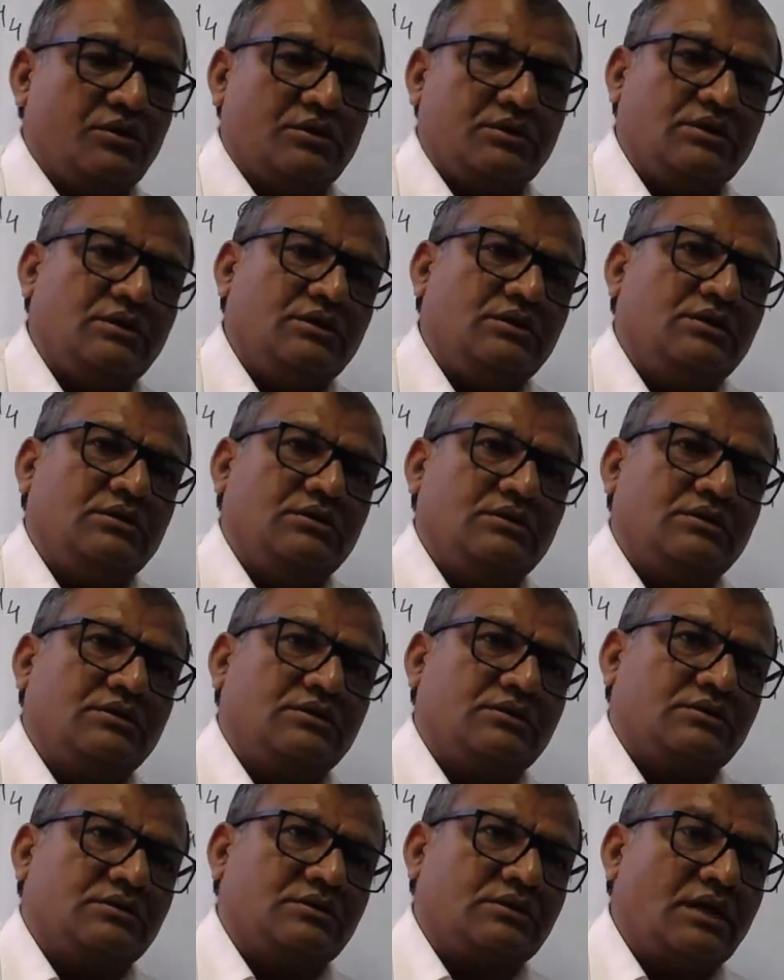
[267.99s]
the
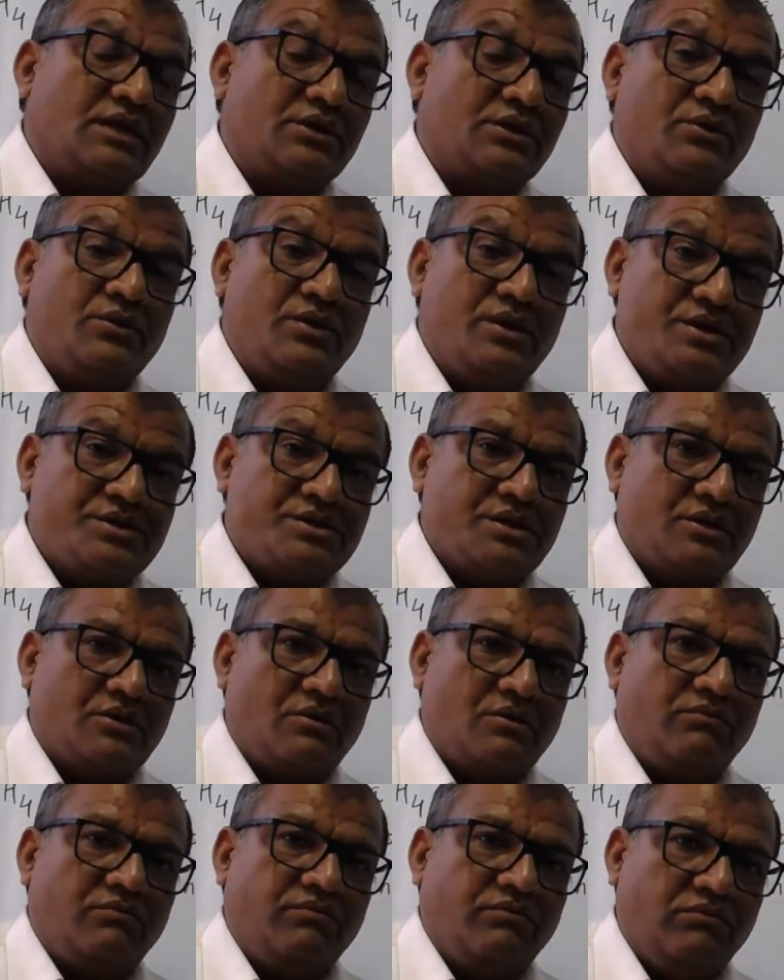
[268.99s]
calculation
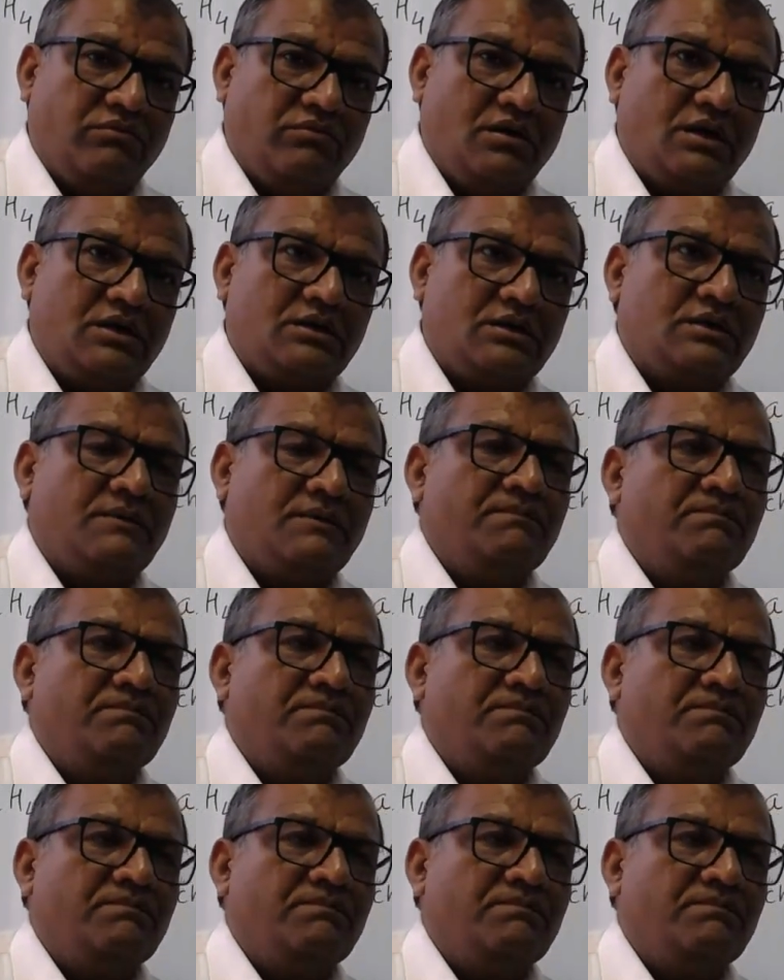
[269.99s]
of work